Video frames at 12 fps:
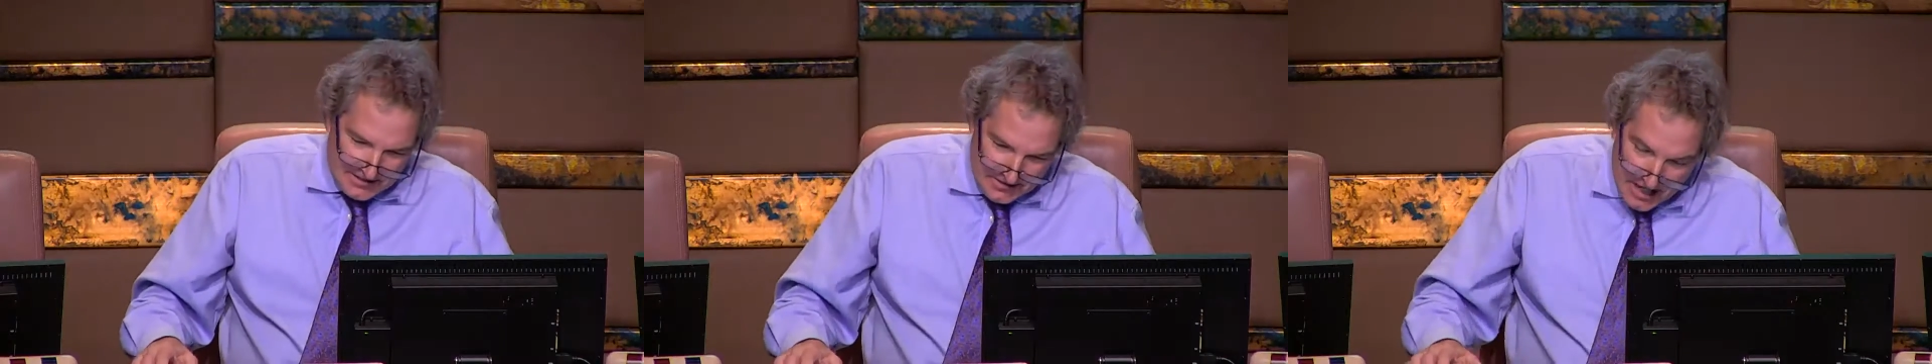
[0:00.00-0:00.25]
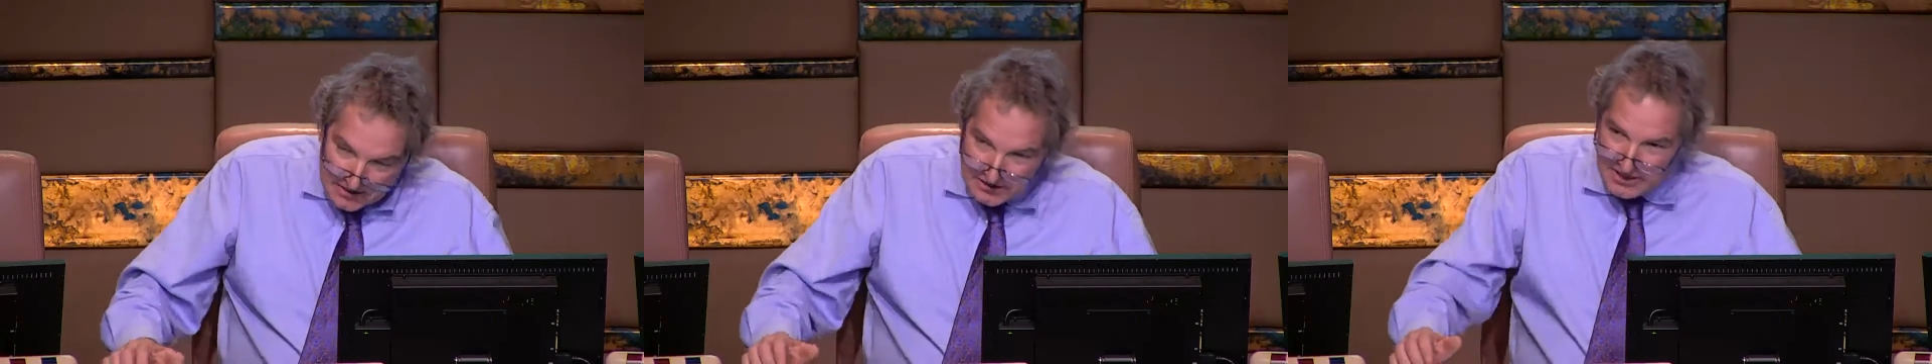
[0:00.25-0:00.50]

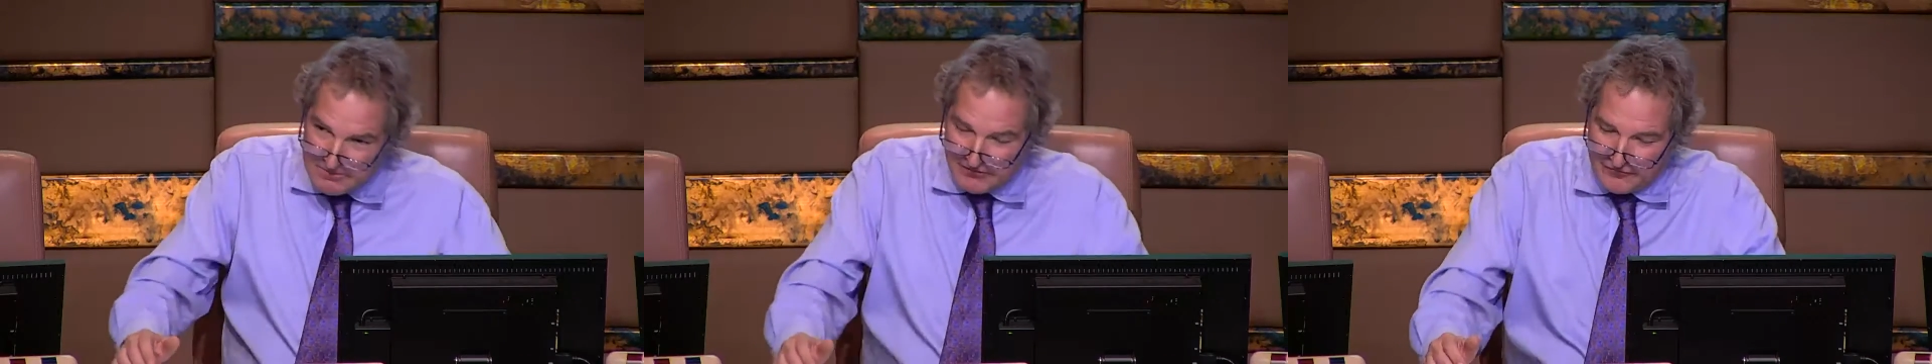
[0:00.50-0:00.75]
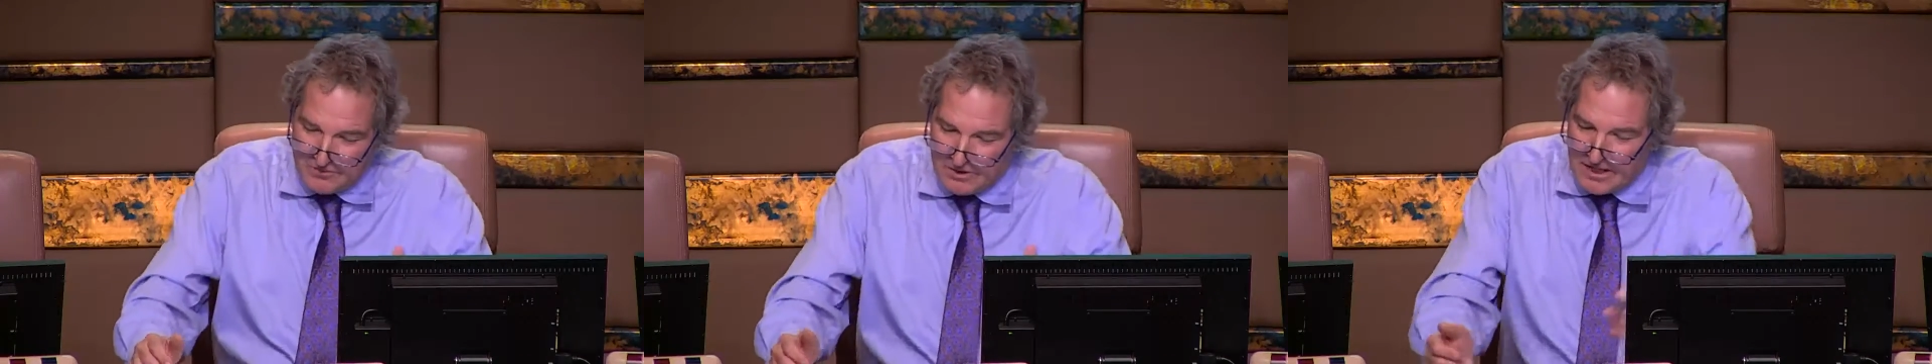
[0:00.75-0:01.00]
not coming
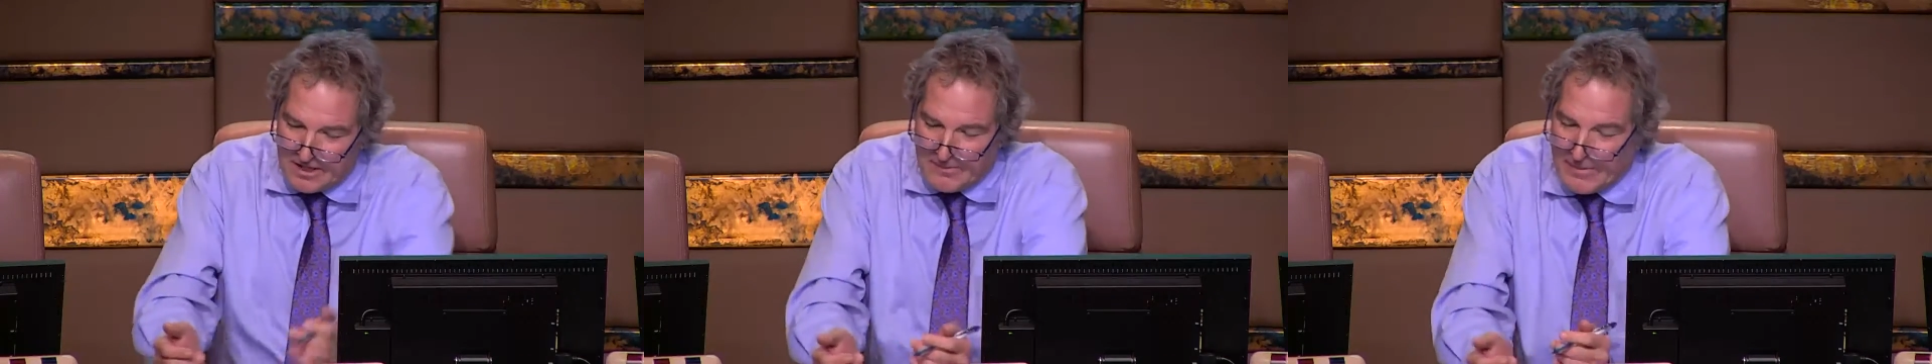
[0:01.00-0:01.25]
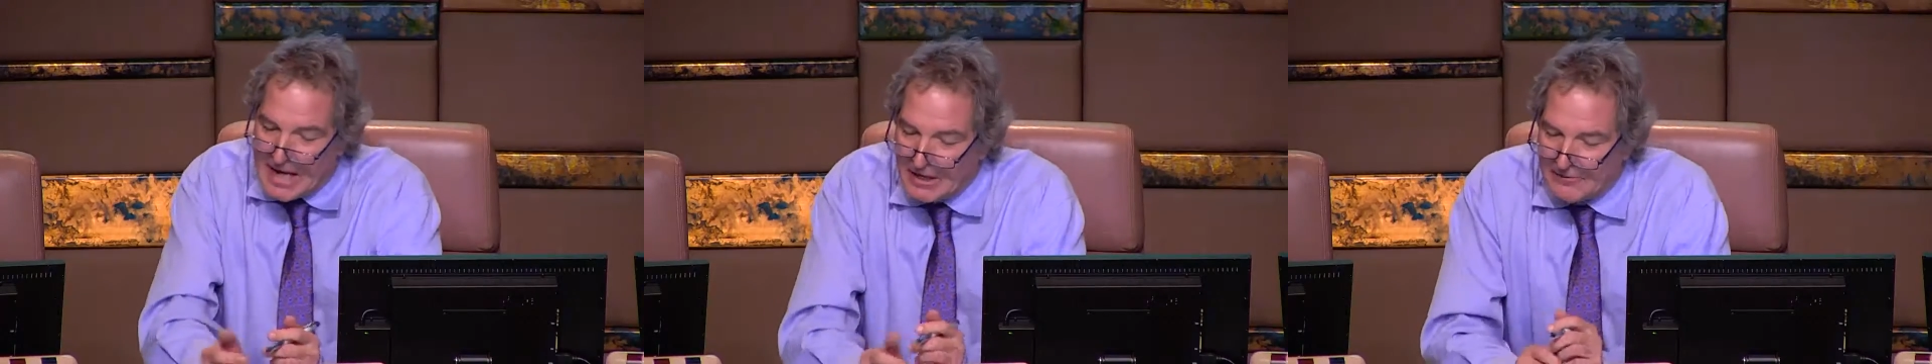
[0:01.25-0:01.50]
from a lot of
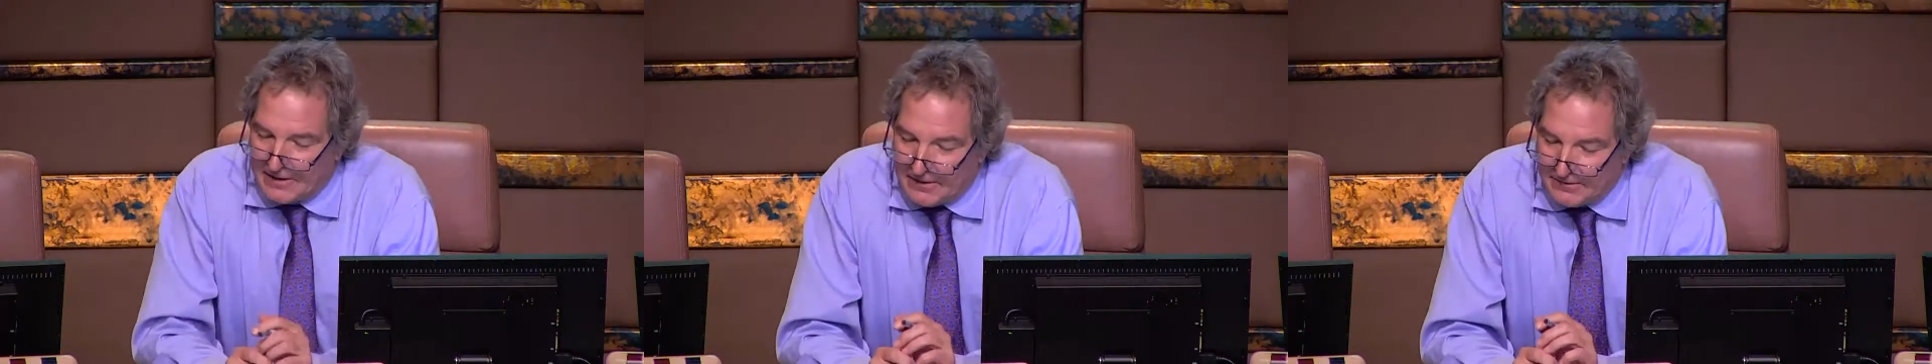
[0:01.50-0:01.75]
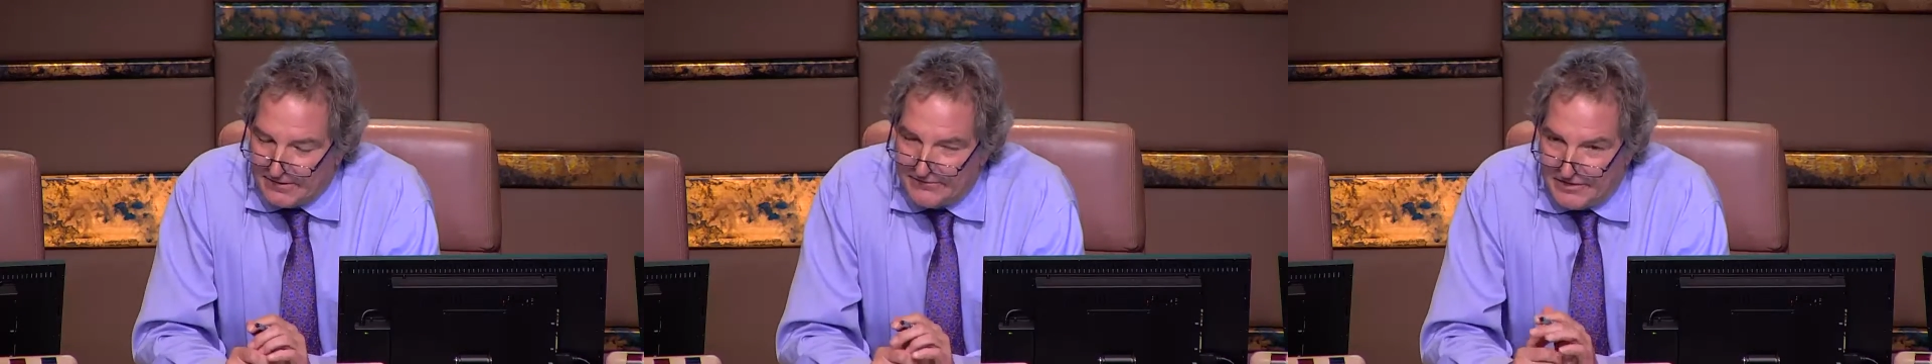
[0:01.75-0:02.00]

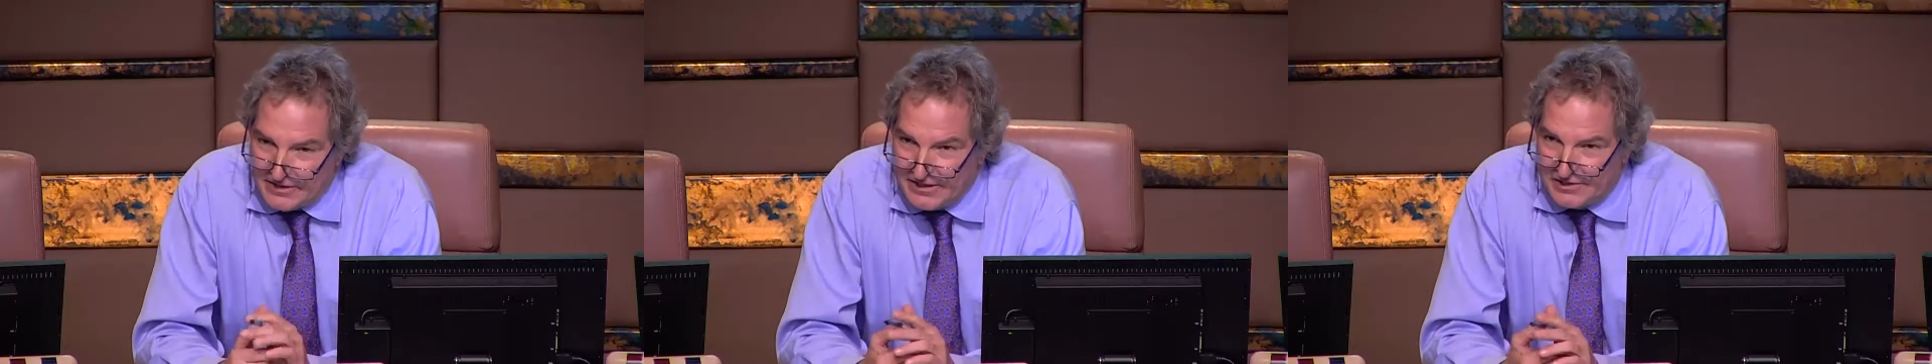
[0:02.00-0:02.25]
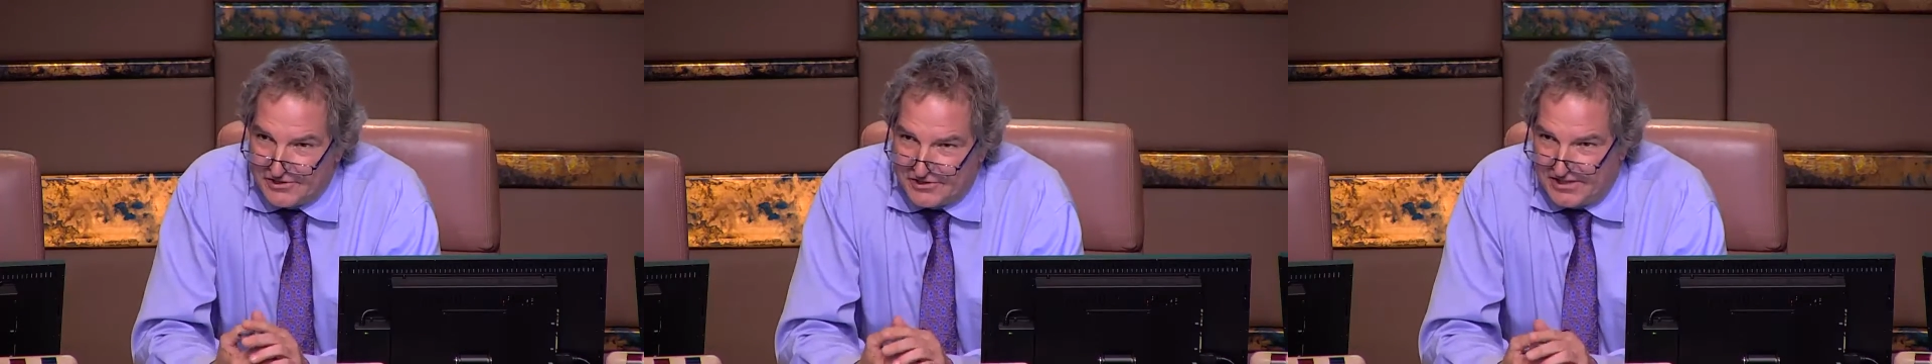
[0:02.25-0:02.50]
background, but very
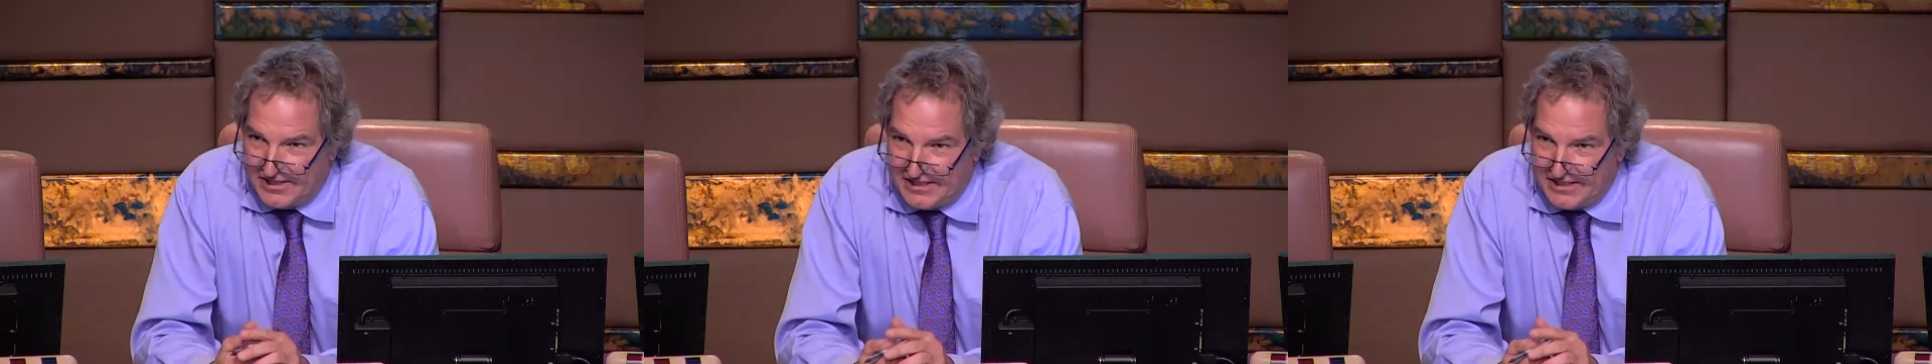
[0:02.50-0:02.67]
interesting.